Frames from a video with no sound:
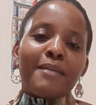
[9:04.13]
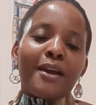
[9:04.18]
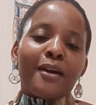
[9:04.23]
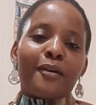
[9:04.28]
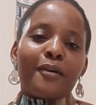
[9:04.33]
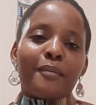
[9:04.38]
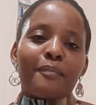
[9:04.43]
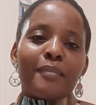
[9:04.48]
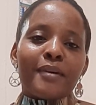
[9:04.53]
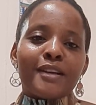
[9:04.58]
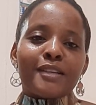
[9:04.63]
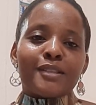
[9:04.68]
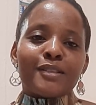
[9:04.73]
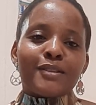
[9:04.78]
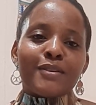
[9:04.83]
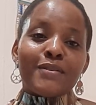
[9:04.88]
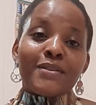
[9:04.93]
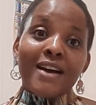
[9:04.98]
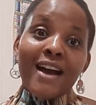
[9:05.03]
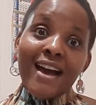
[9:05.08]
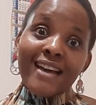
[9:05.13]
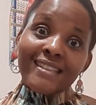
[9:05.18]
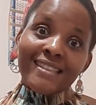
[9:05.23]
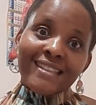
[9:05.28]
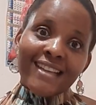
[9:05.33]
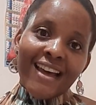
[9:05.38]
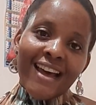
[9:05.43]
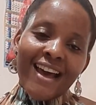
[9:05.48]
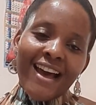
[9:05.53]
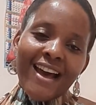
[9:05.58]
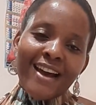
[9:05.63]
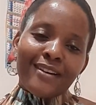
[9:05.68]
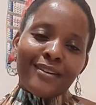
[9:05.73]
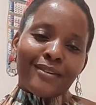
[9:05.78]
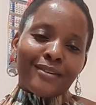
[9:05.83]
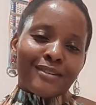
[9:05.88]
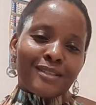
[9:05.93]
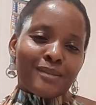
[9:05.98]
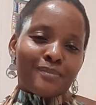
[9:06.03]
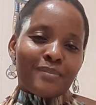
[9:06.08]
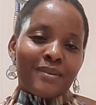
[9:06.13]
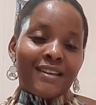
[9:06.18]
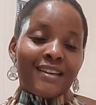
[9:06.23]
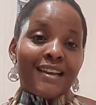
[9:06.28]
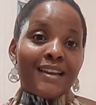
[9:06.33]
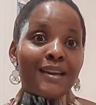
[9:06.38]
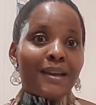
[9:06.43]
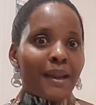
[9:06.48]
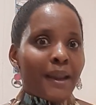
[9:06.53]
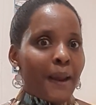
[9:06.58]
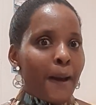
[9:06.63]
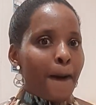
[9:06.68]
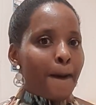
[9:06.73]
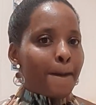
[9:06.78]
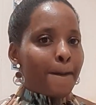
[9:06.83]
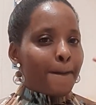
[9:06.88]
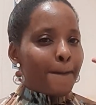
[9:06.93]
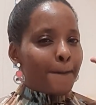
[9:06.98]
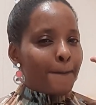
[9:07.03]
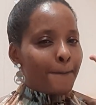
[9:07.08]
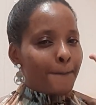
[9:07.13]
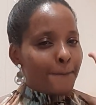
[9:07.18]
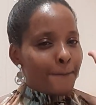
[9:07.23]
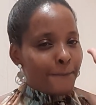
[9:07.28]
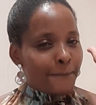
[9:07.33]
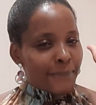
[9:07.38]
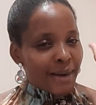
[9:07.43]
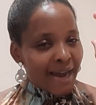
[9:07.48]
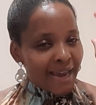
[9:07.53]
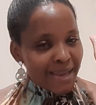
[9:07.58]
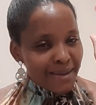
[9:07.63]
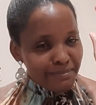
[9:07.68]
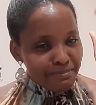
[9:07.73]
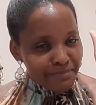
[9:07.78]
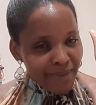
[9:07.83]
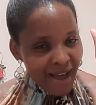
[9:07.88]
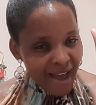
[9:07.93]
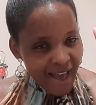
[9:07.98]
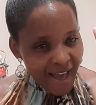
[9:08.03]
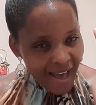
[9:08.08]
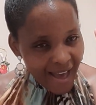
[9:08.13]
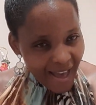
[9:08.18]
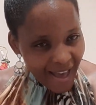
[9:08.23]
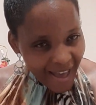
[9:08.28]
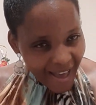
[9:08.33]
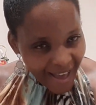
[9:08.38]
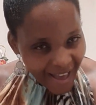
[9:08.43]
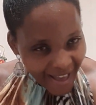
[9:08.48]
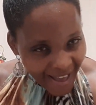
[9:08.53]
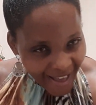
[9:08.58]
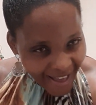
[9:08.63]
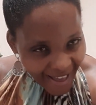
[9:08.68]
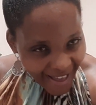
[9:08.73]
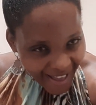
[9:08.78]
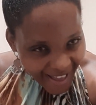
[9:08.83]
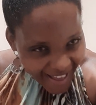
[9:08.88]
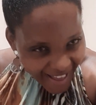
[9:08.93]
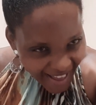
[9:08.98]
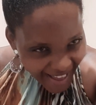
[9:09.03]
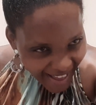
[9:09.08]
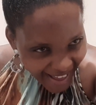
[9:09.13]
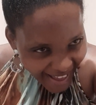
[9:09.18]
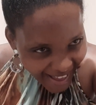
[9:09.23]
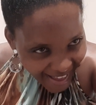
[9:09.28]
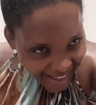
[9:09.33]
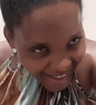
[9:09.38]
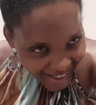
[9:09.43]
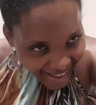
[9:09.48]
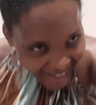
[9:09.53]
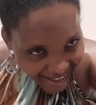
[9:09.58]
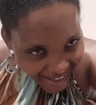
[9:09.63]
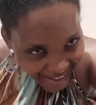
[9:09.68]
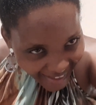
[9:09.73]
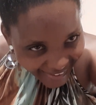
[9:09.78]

may God bless you. Hashtag Godspeed, and bye bye.